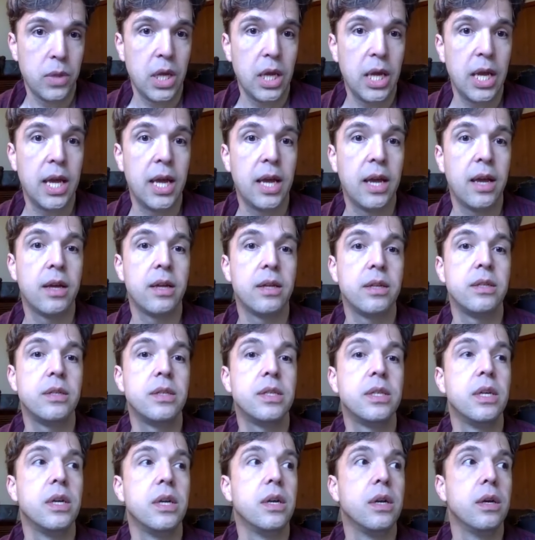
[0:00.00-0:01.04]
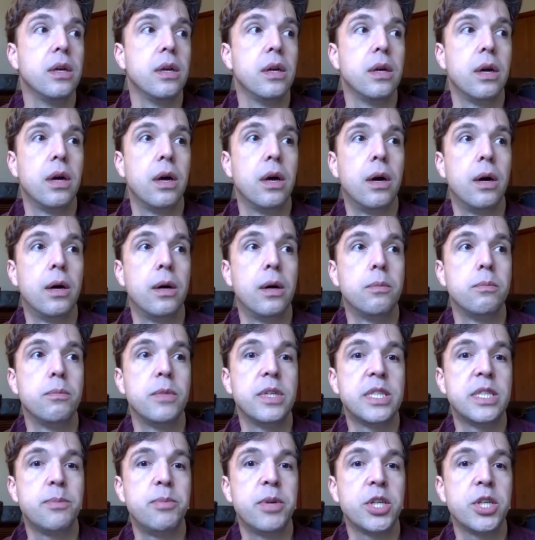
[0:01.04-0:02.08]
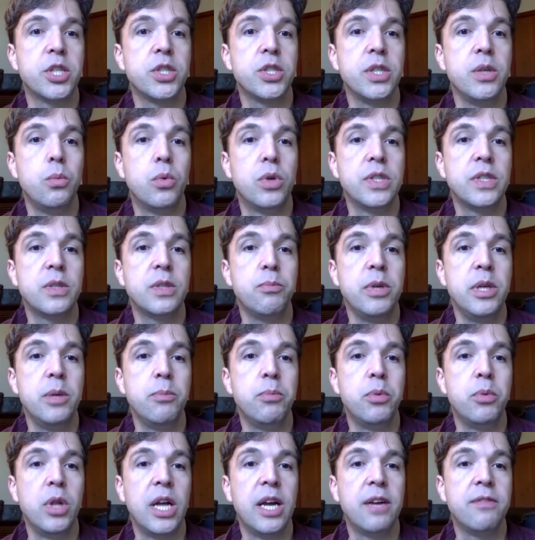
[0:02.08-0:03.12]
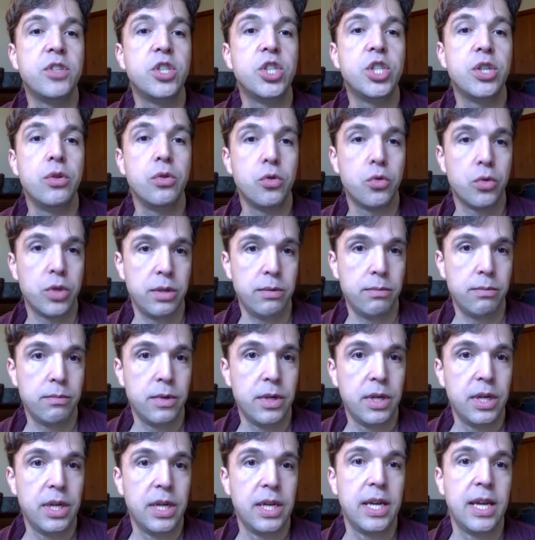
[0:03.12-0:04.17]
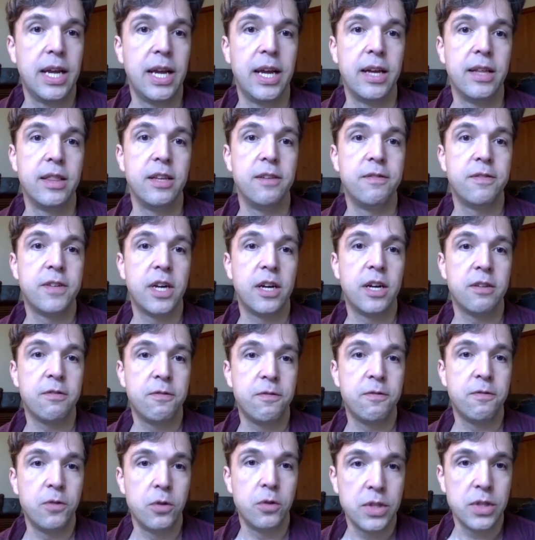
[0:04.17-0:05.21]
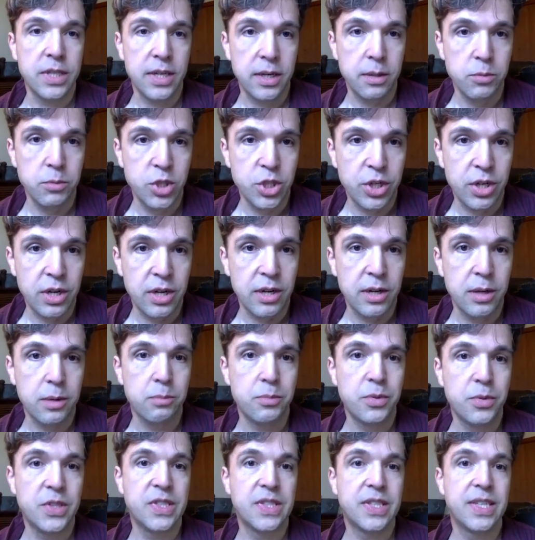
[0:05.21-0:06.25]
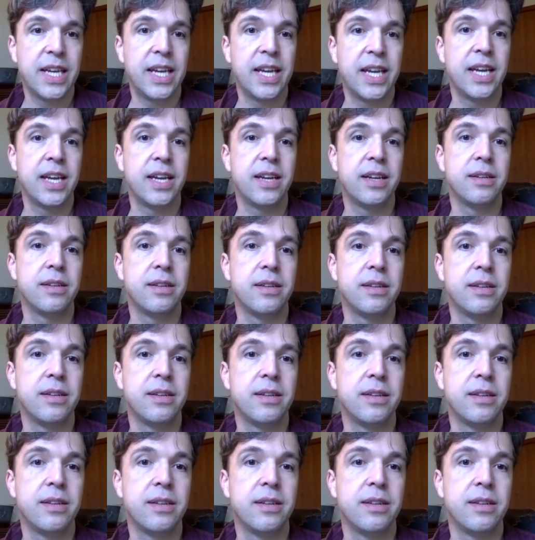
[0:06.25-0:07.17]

And especially once people have children and they've got full-time jobs and